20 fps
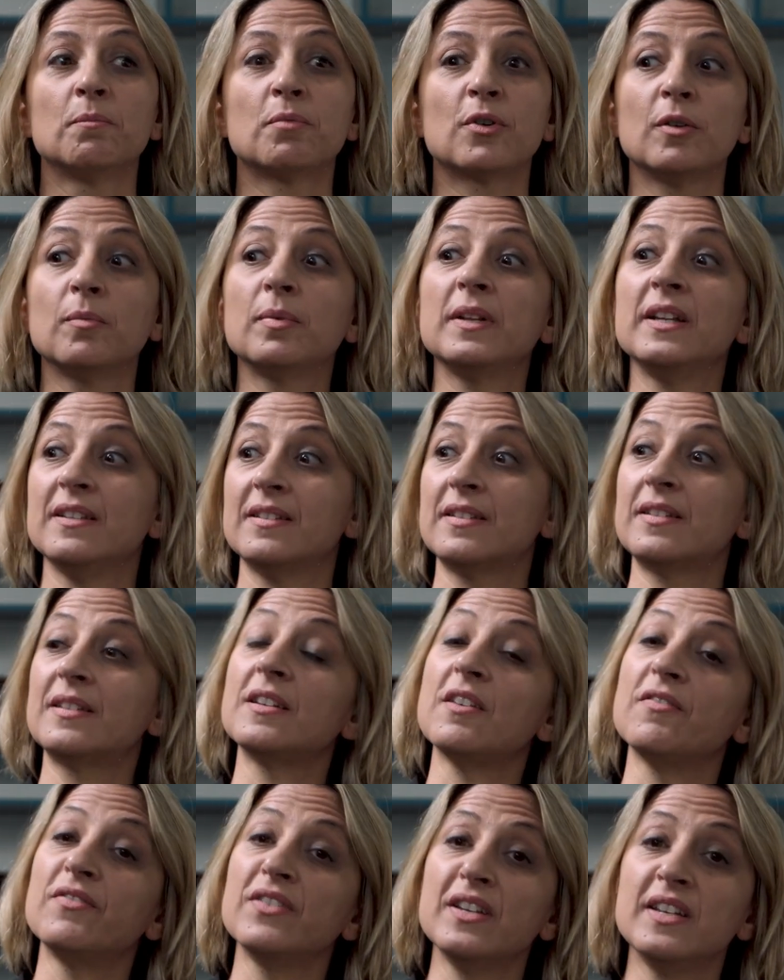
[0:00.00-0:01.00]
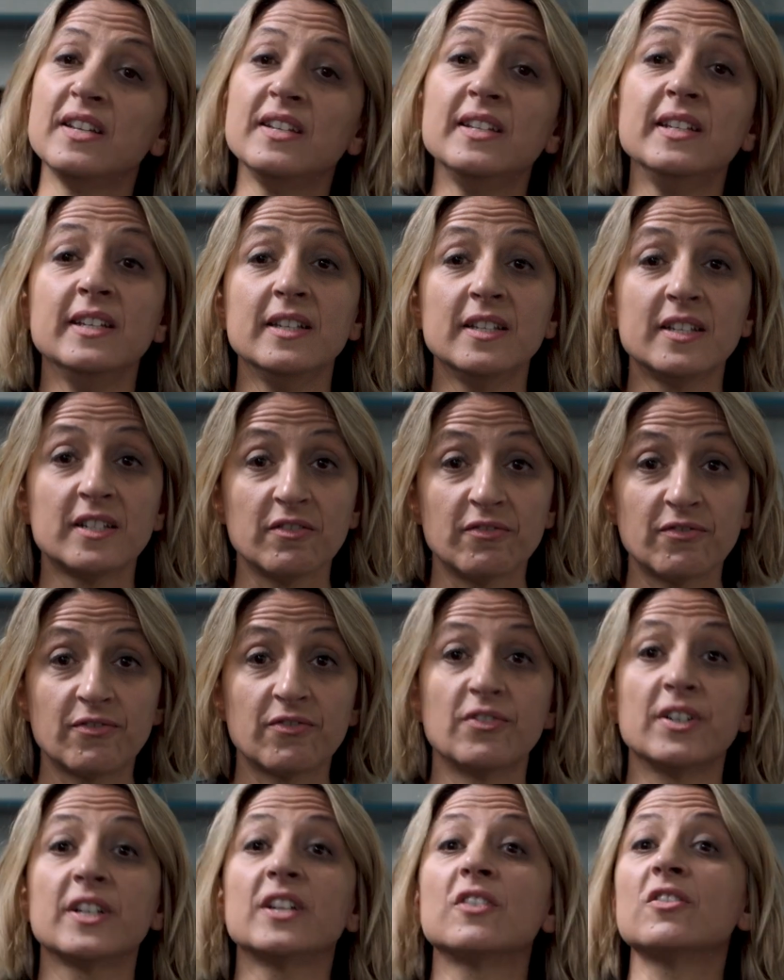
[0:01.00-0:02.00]
Probably 7 years
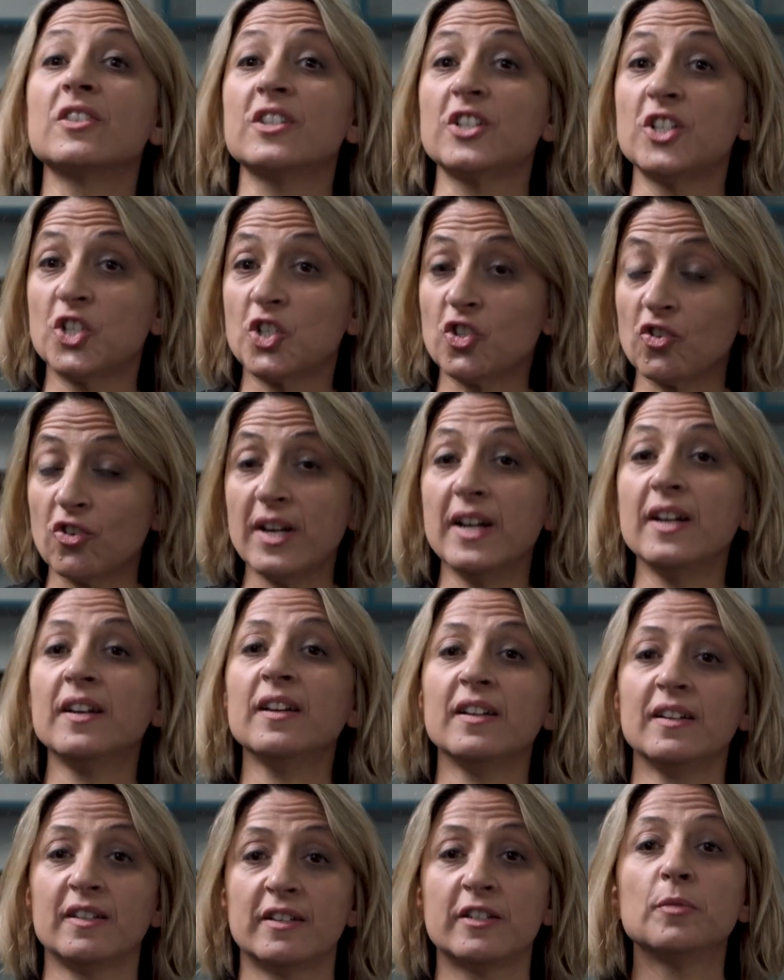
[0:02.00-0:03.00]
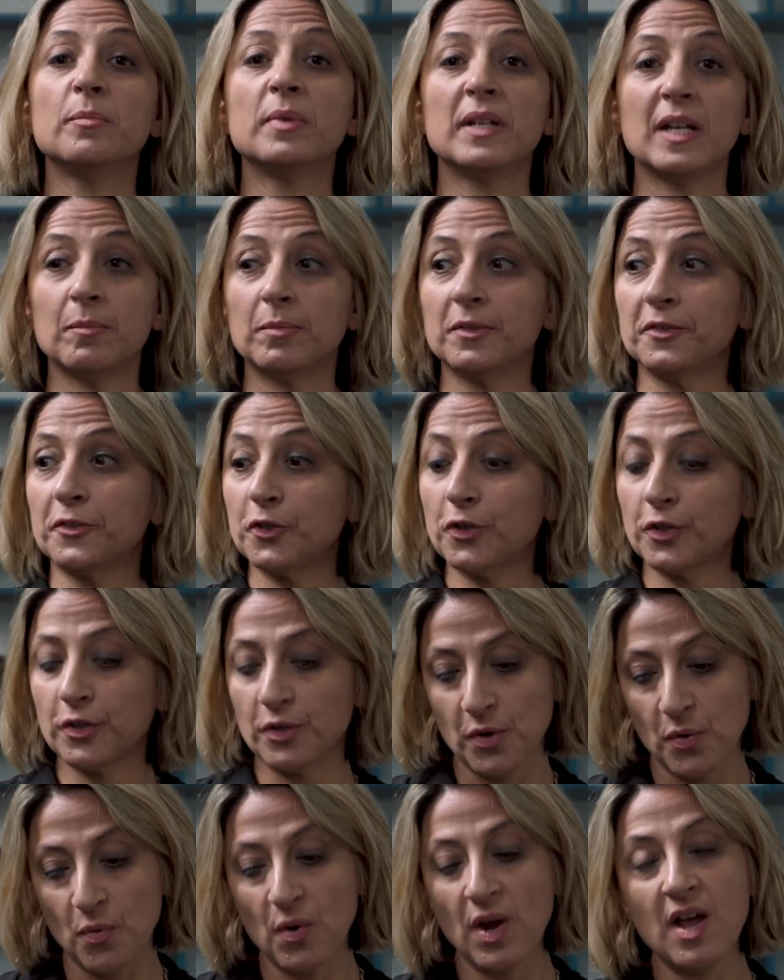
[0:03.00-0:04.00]
of rigorous training to be able
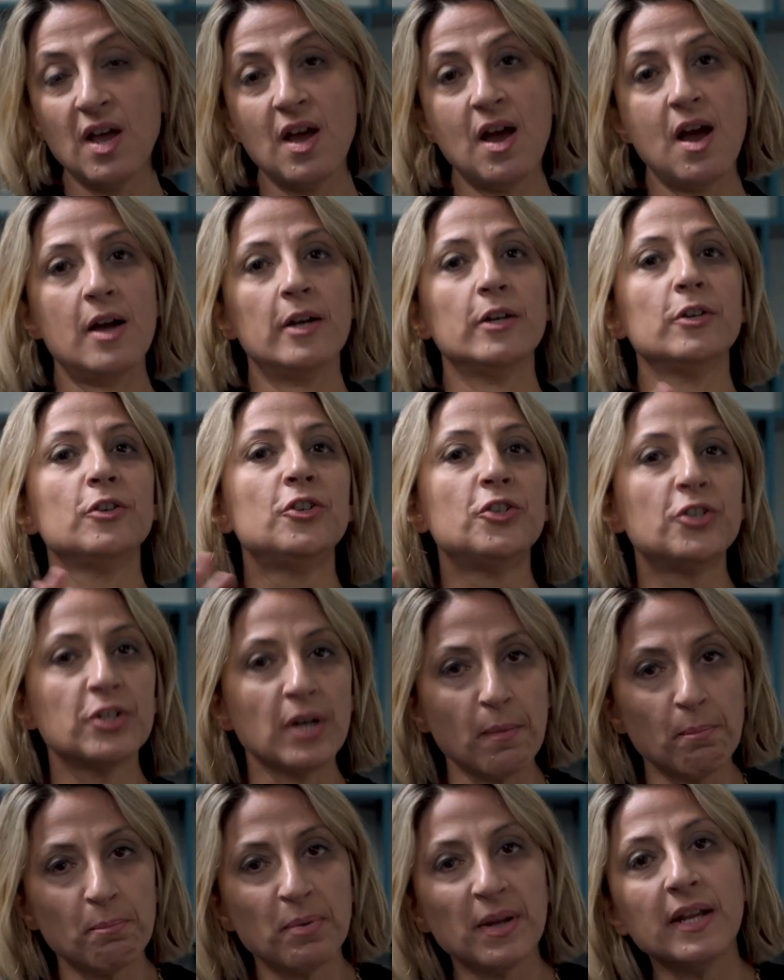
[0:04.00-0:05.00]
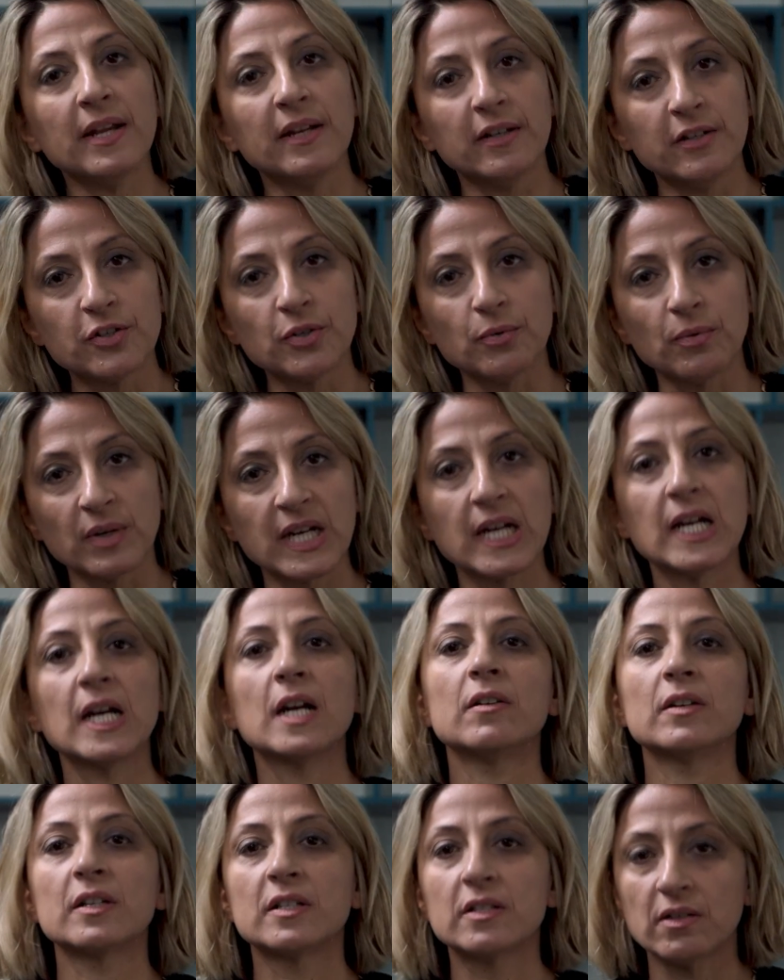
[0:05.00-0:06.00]
to jump into a
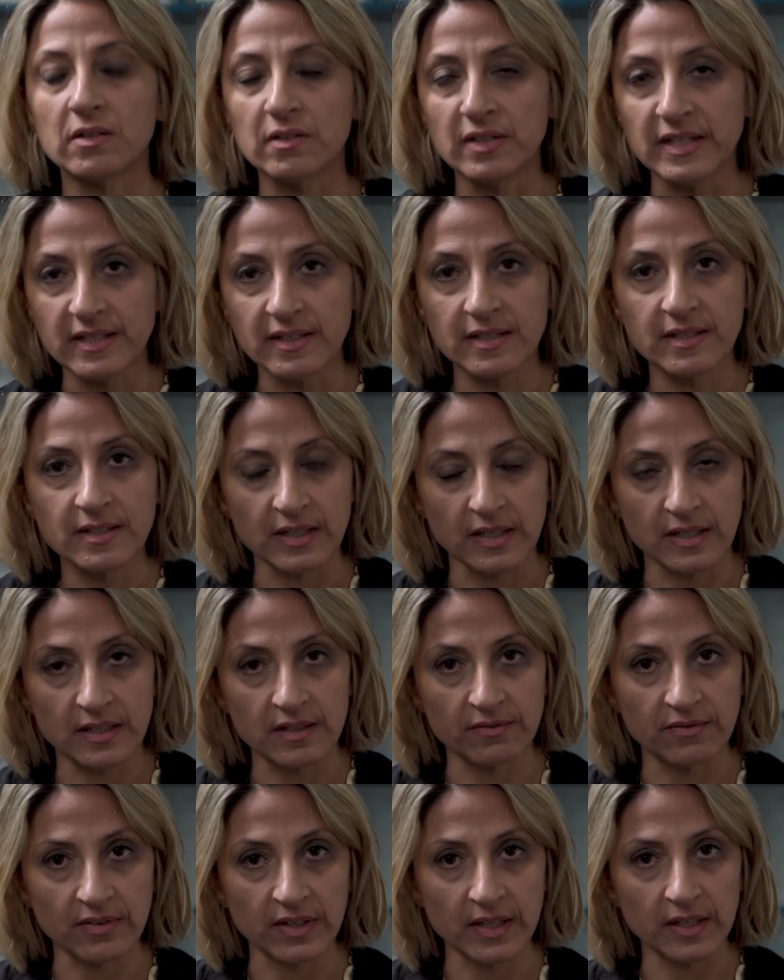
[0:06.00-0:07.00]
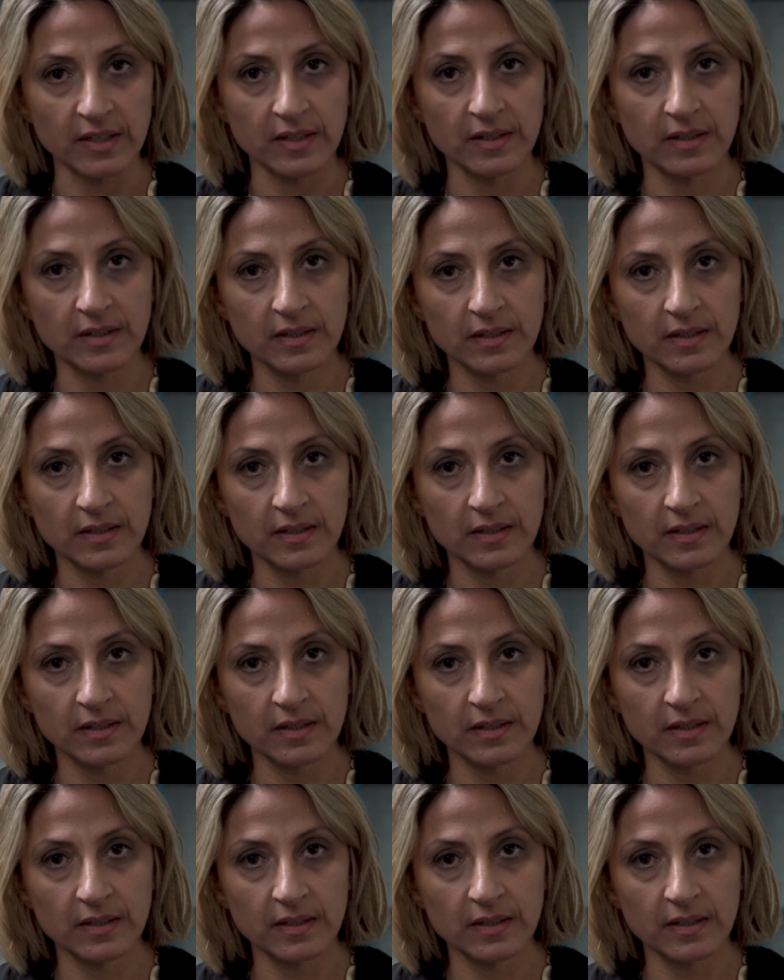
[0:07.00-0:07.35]
character instinctively.